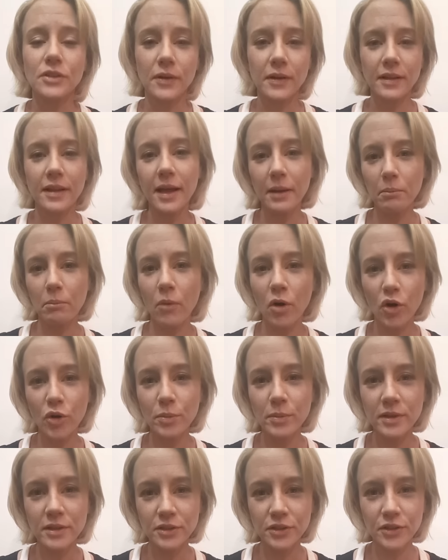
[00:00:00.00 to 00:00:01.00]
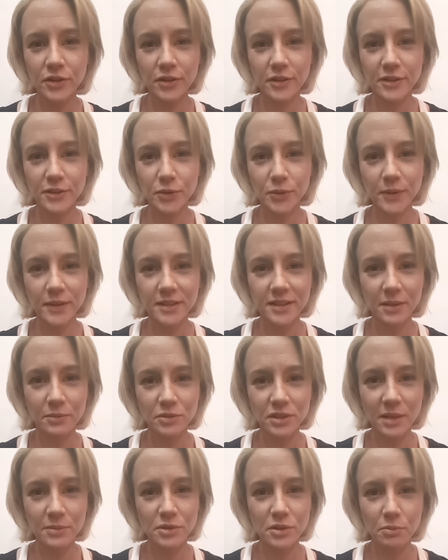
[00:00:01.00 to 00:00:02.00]
so in that moment, there's always
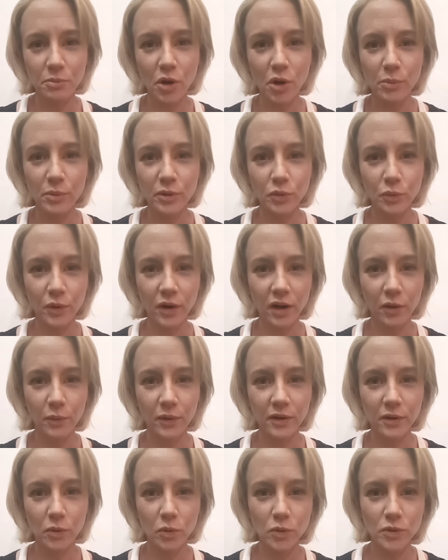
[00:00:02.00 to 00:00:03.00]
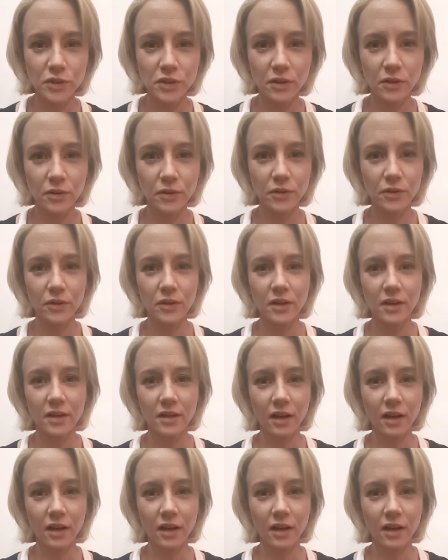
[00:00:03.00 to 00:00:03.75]
sometimes a moment where I want to also